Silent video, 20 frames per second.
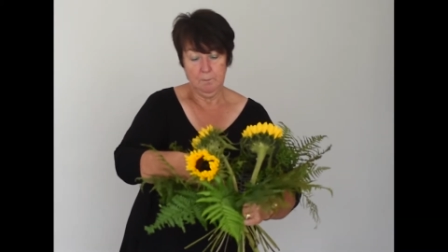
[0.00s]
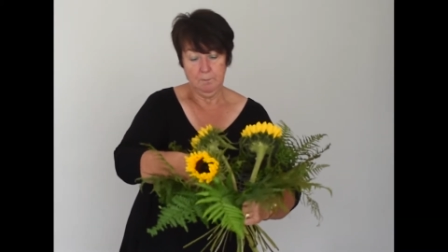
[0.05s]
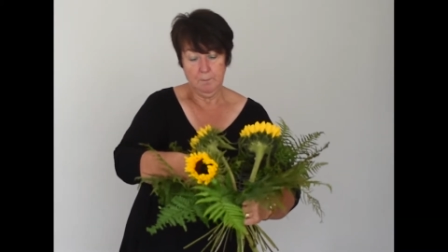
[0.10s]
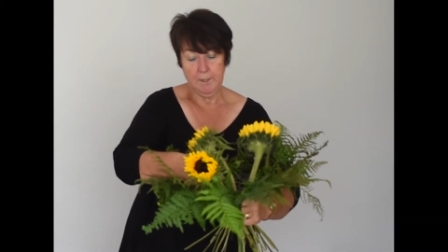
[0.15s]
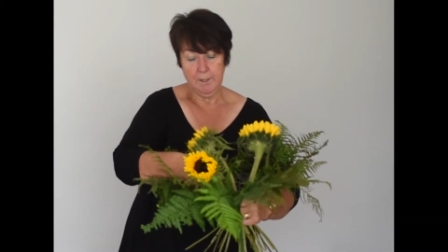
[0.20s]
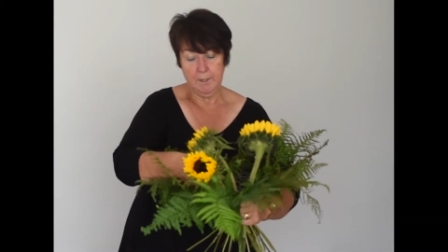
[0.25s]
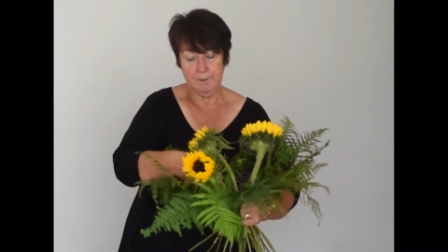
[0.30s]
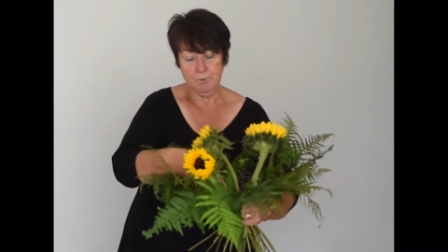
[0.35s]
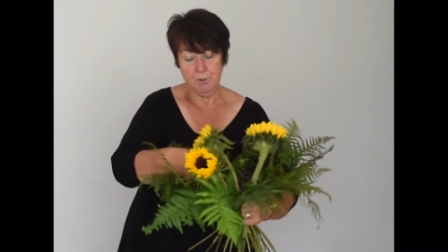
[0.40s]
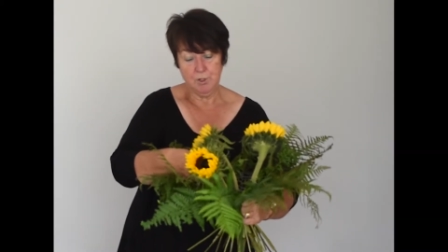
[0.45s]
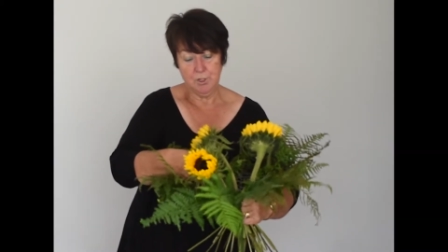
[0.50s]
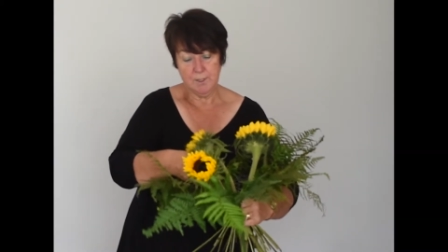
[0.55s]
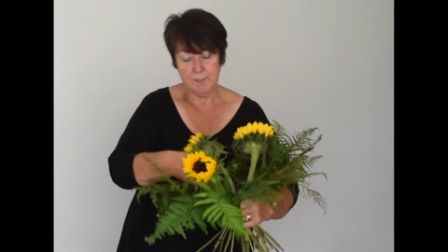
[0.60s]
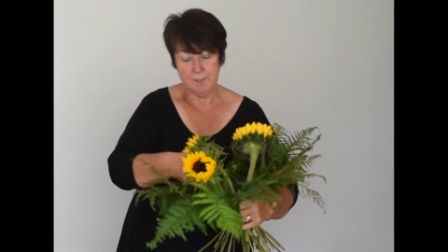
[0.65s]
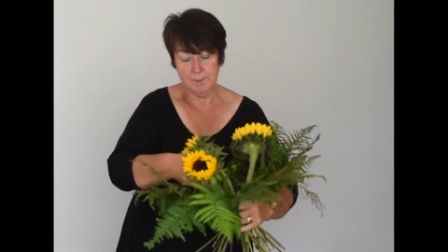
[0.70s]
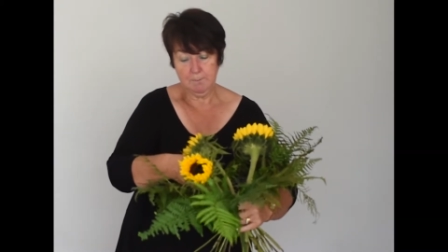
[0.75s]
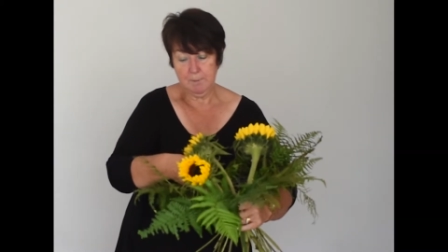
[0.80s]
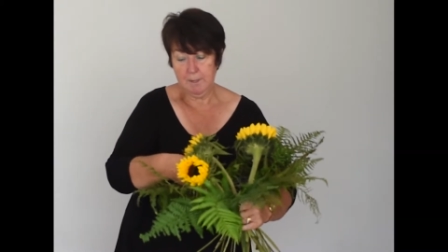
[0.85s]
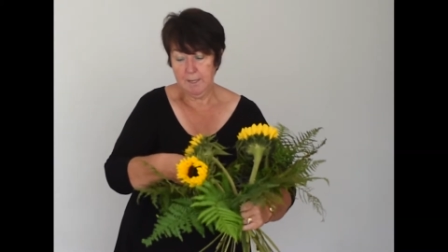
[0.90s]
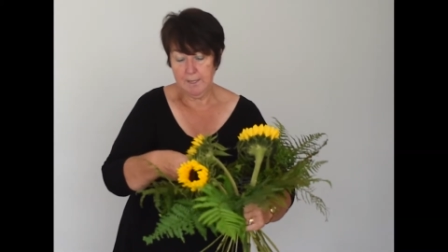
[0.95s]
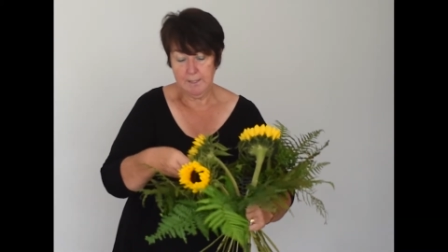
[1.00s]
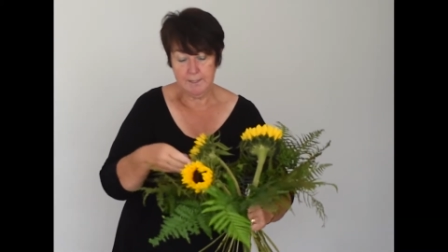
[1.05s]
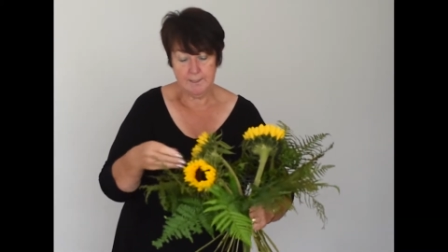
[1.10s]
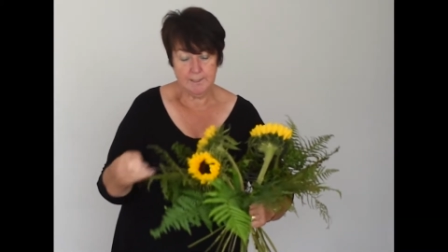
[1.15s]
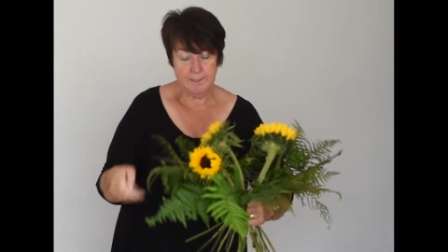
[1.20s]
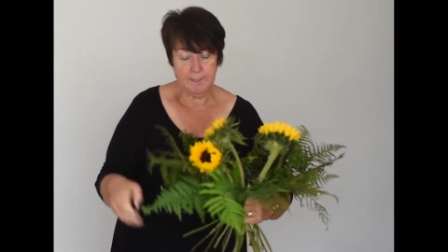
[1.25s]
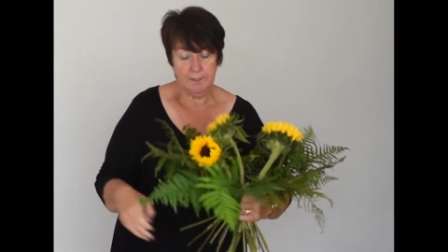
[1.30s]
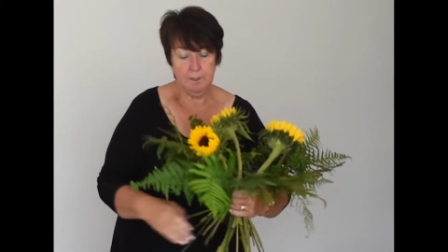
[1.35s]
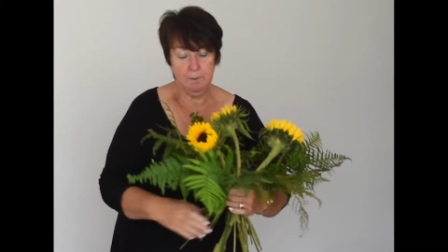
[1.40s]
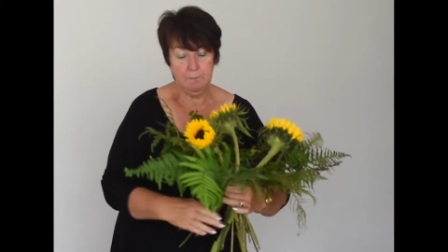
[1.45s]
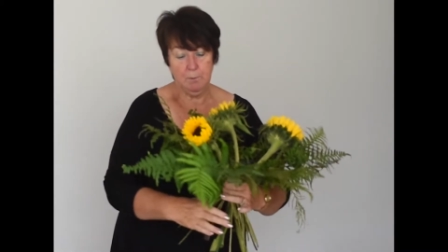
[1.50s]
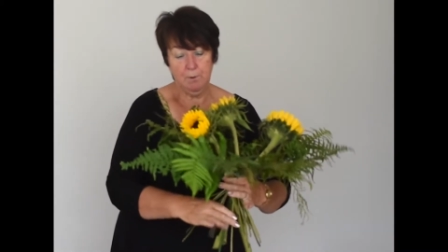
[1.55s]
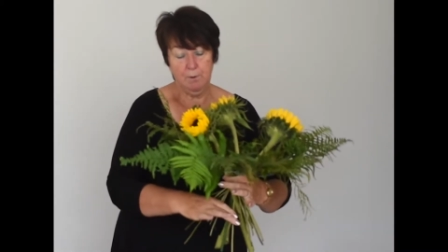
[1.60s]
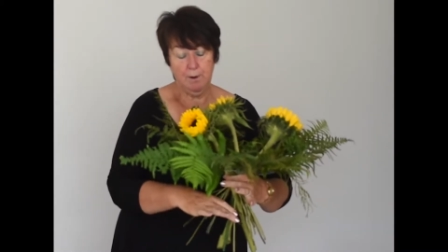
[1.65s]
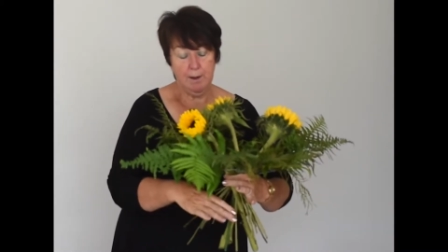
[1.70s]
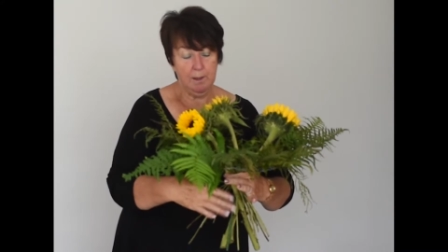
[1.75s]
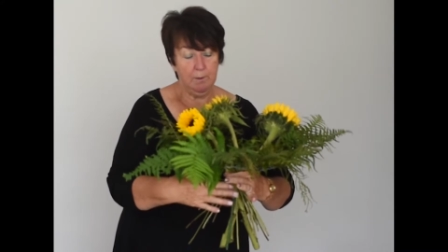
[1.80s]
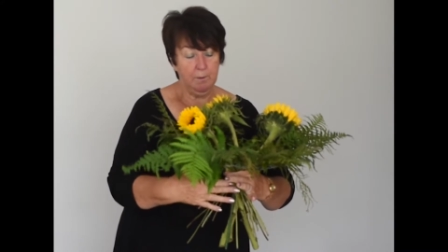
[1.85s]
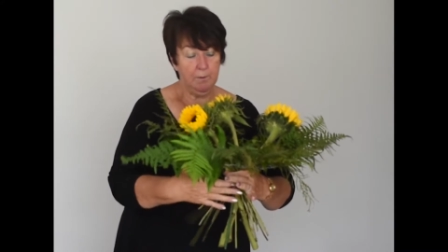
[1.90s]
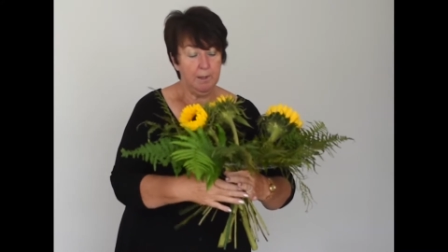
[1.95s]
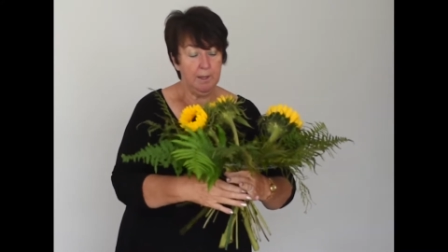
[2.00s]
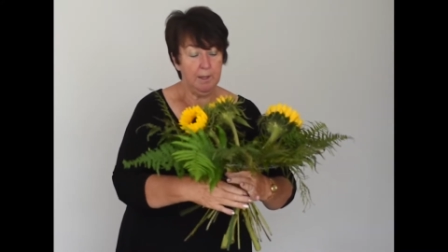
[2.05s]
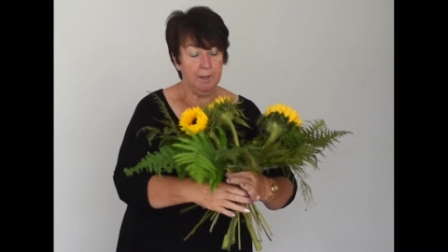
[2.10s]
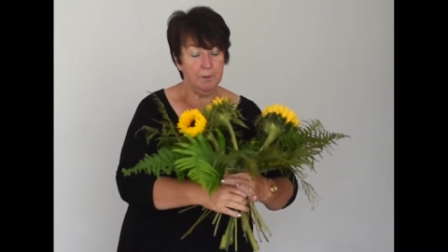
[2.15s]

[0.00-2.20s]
But I'm just placing them around the